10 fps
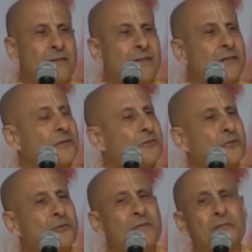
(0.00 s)
Little
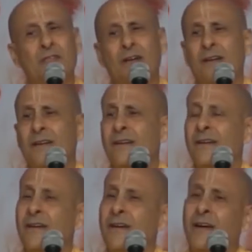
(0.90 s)
Dhruva said,
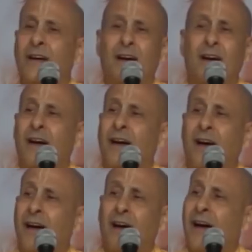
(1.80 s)

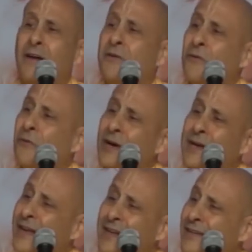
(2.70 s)
I don't
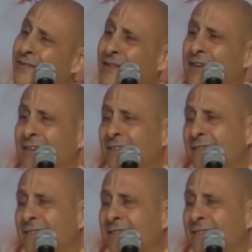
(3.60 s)
want anything.